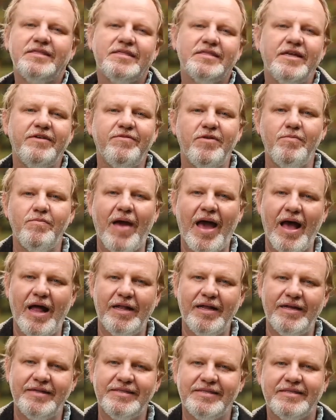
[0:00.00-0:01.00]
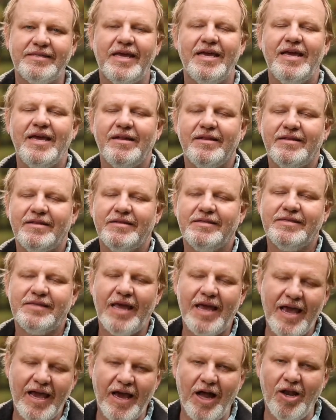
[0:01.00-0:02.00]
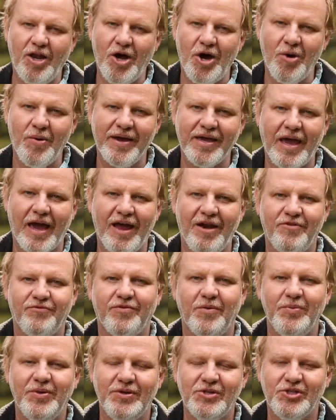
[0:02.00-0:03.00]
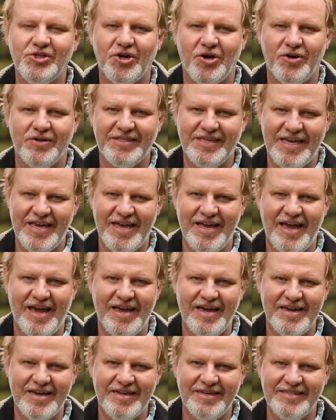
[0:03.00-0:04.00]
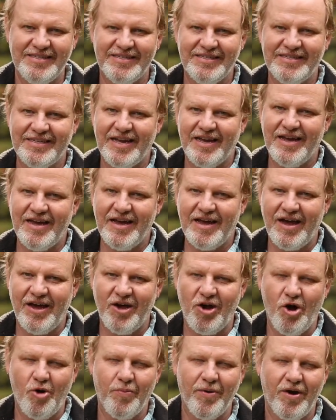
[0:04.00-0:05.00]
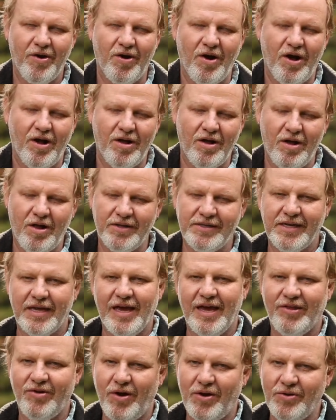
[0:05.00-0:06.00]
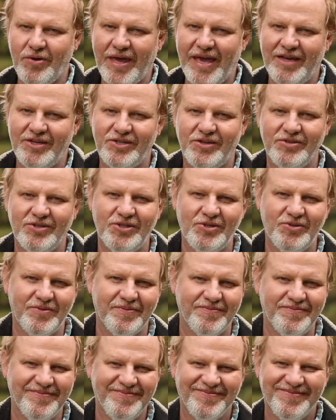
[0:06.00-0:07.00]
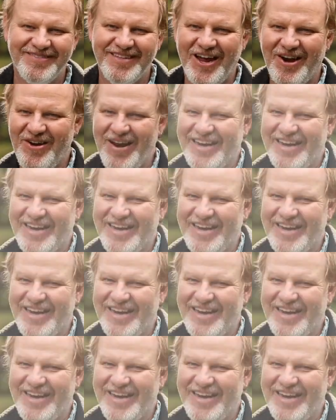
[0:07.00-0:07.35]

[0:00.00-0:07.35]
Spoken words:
is Stephen Mallon saying hello again from New Jersey, and I hope we are all together on location soon. All